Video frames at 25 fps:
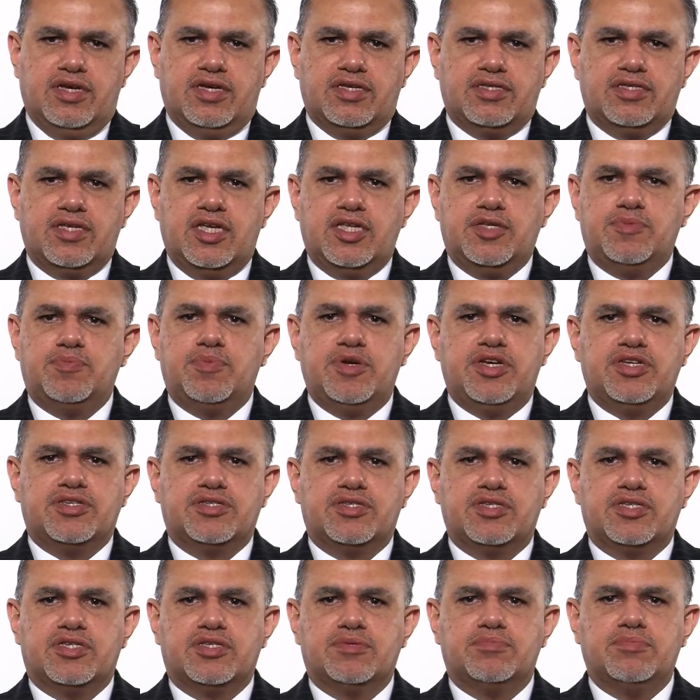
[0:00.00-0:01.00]
Such
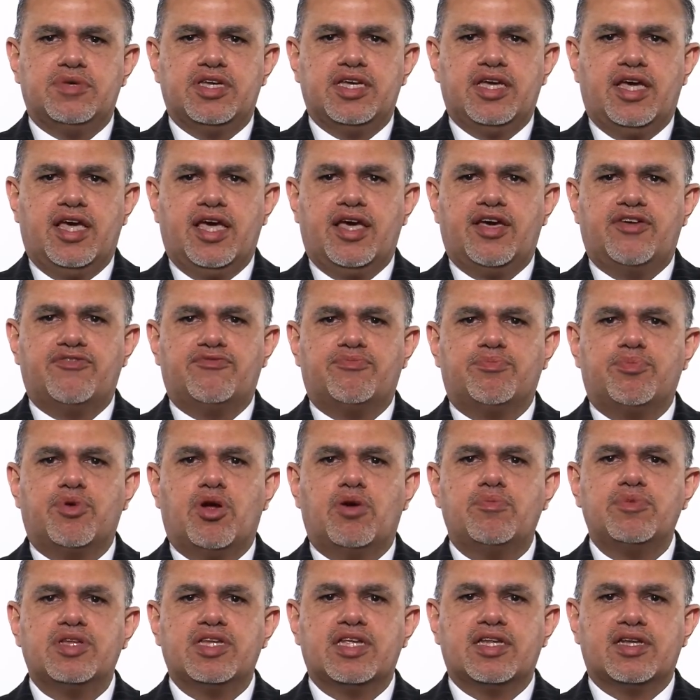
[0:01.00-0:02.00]
patients may have
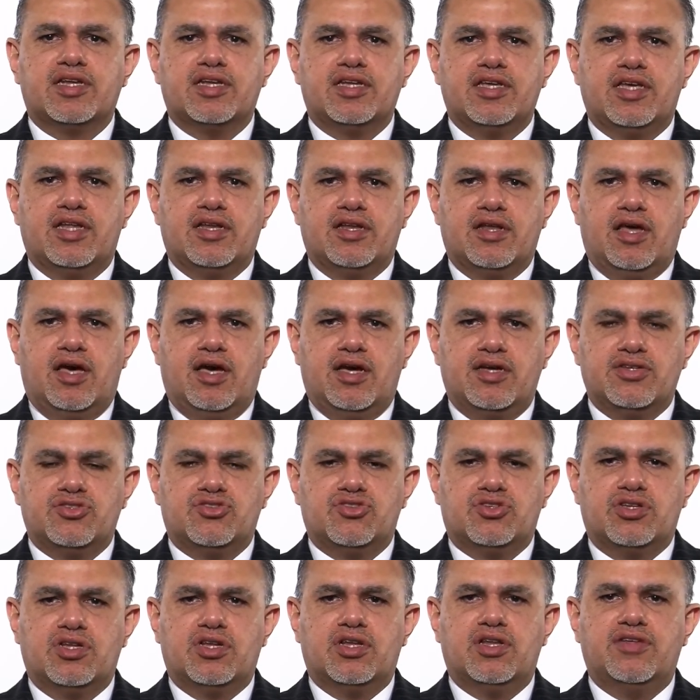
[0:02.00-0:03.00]
prominently
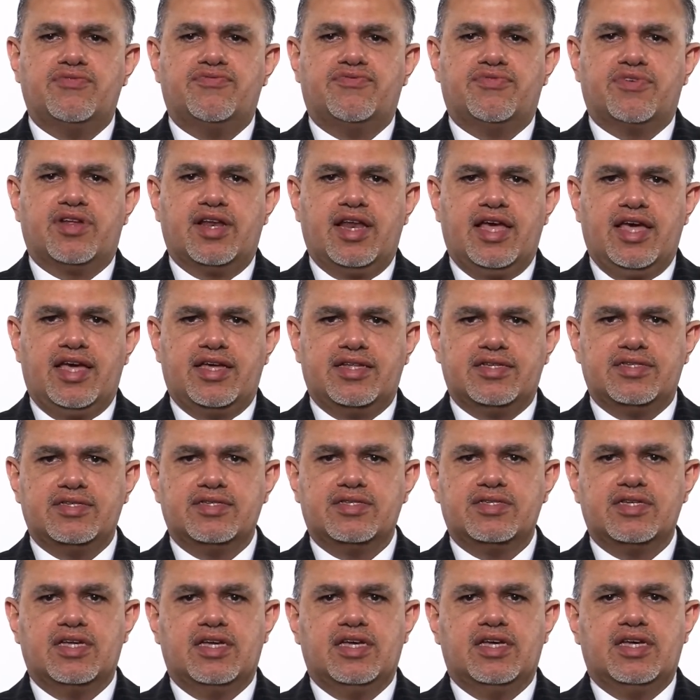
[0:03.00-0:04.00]
enlarged lymph
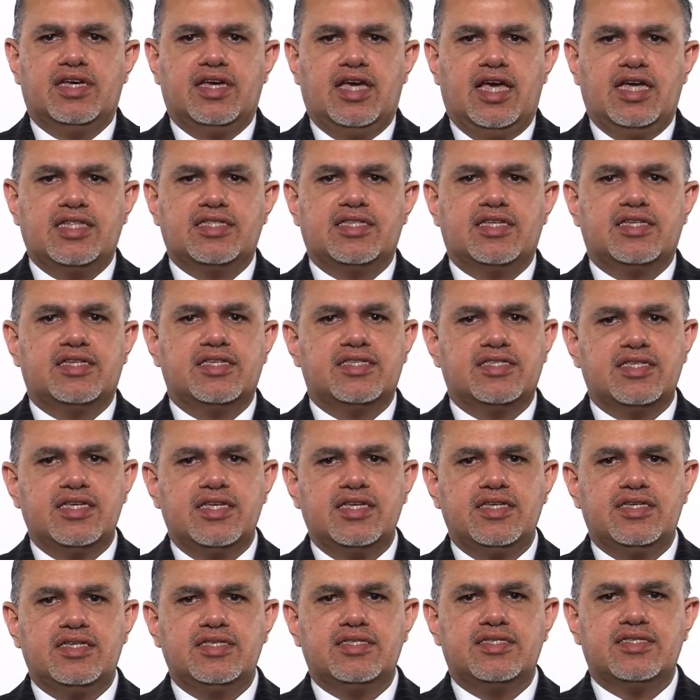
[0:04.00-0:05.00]
glands, and the
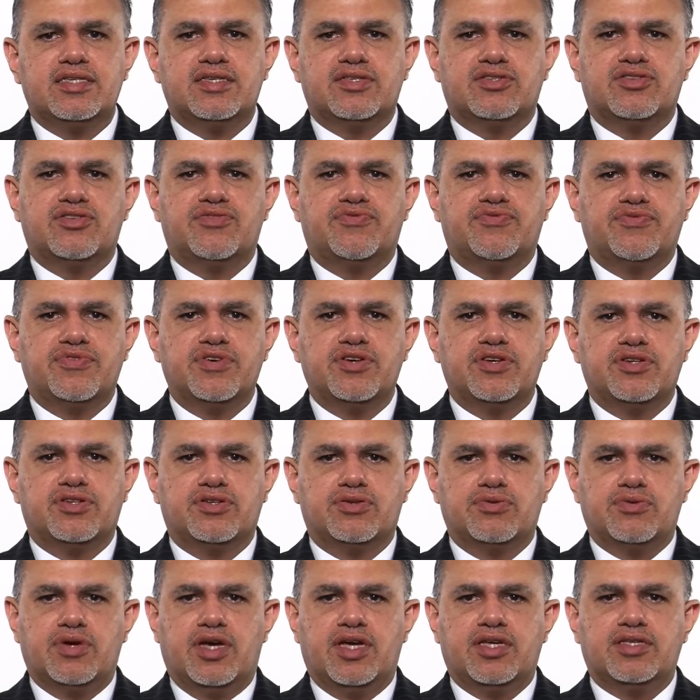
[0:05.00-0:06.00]
disease is referred
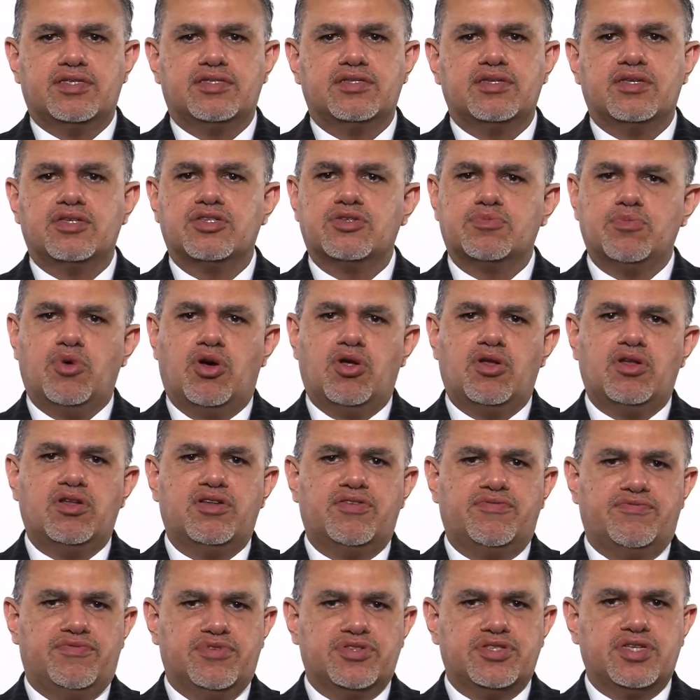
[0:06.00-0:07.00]
to as small
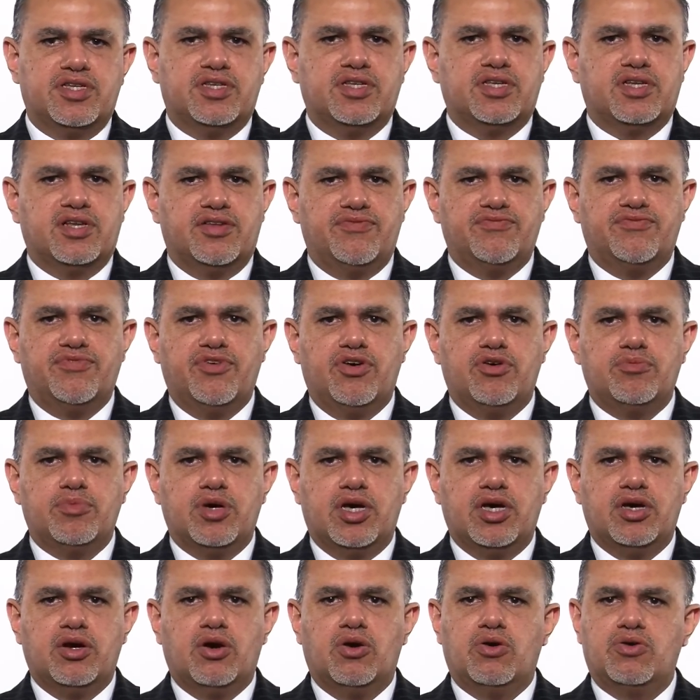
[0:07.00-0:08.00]
lymphocytic
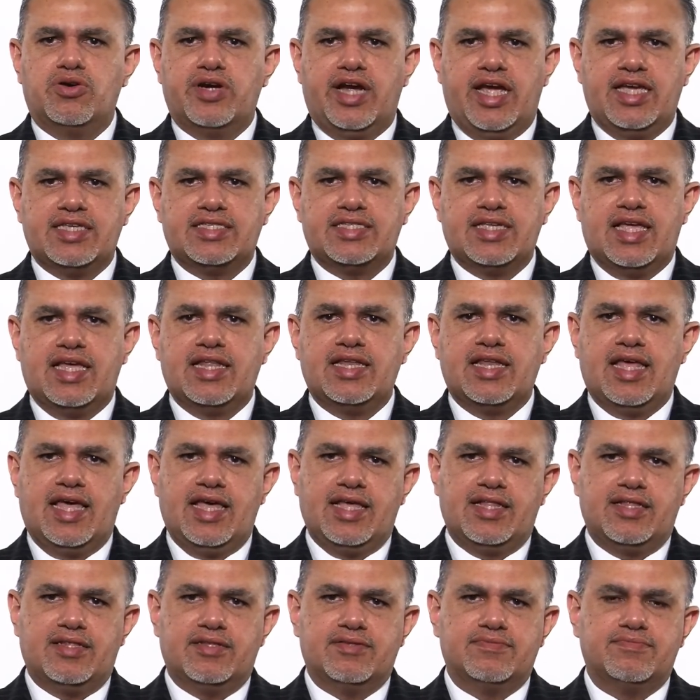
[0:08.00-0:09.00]
lymphoma, or
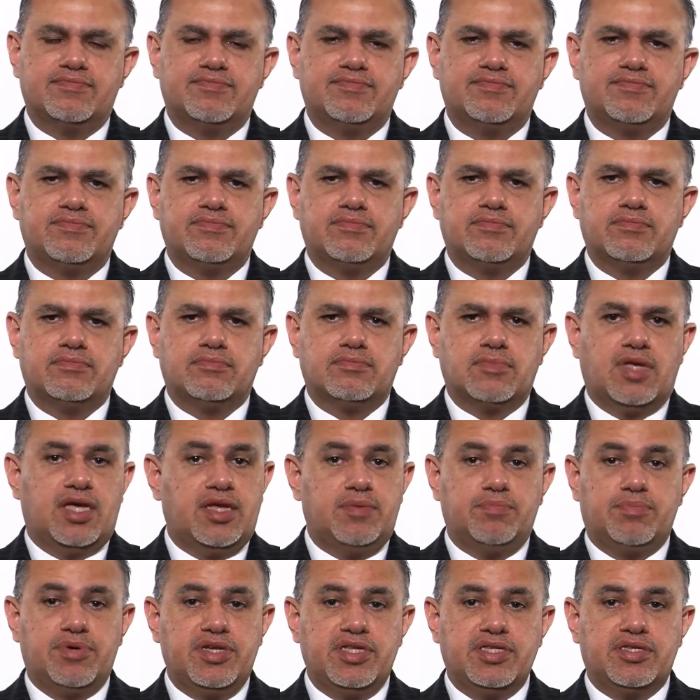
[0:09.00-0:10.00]
SLL.
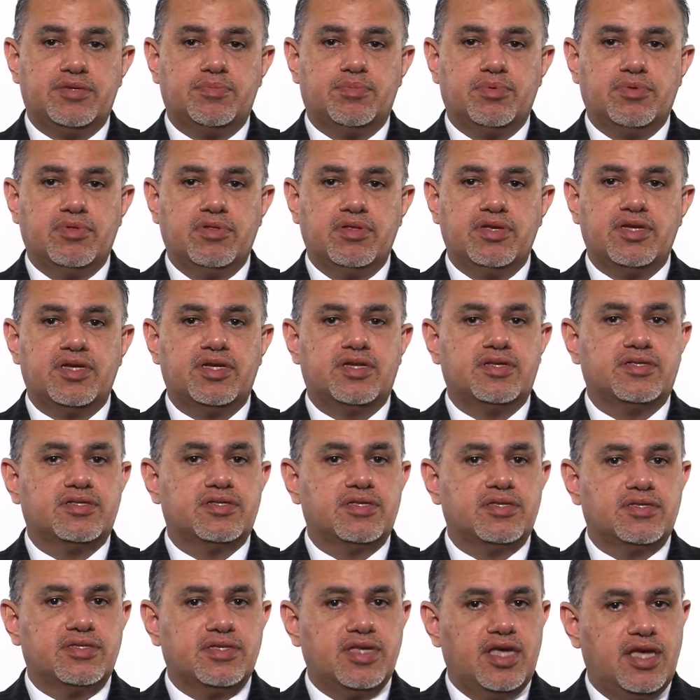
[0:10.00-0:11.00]
In principle, it is
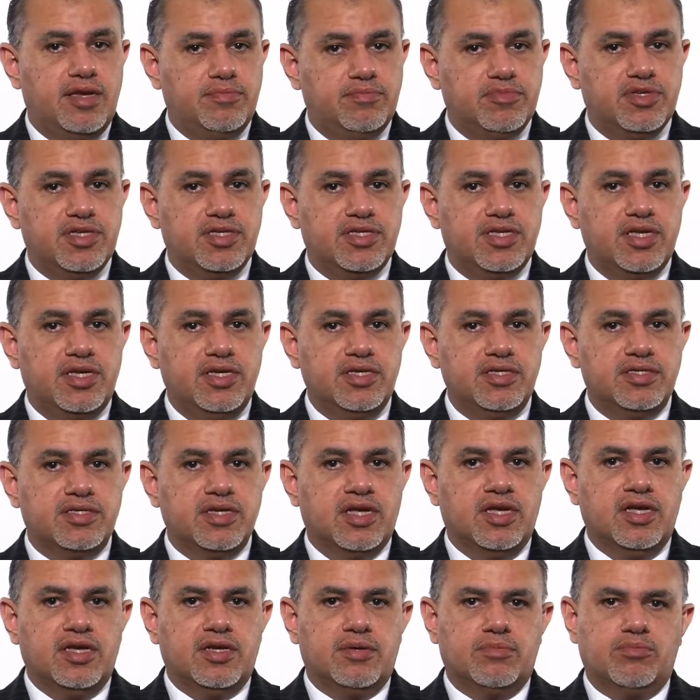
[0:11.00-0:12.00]
the same disease
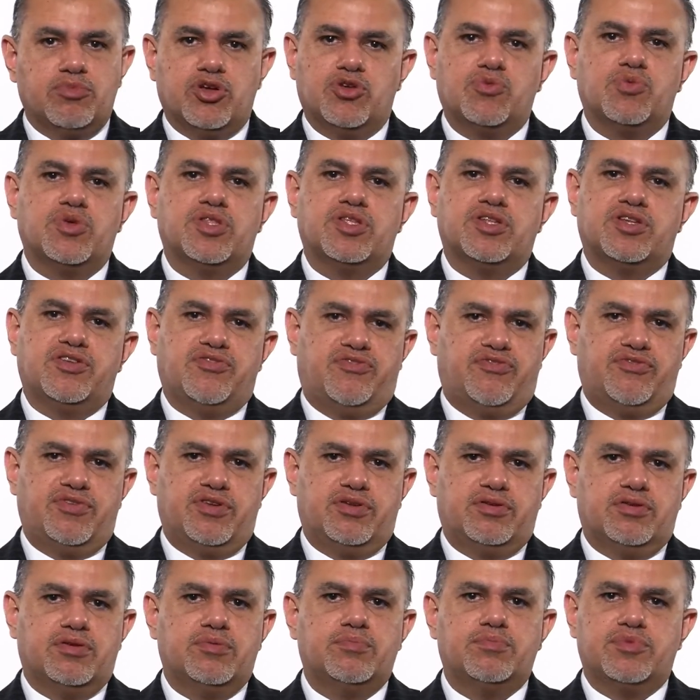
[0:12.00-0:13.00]
but with a
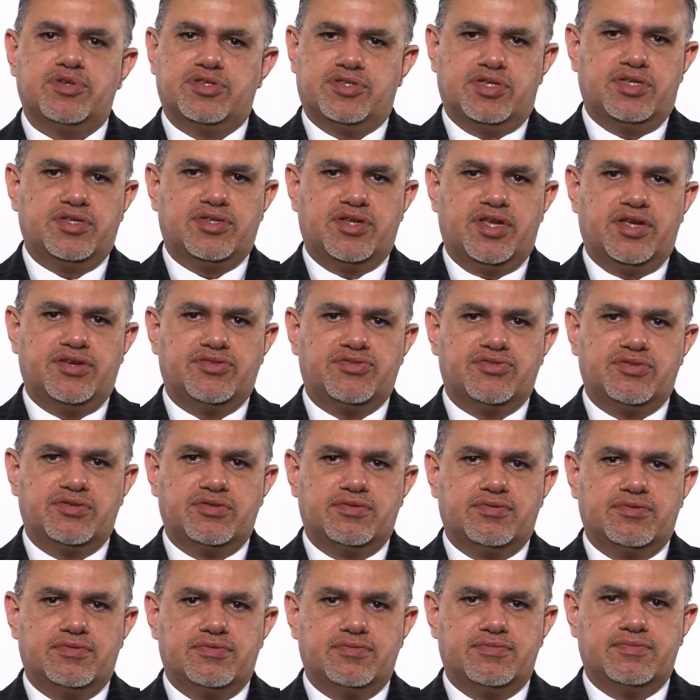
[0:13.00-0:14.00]
different presentation.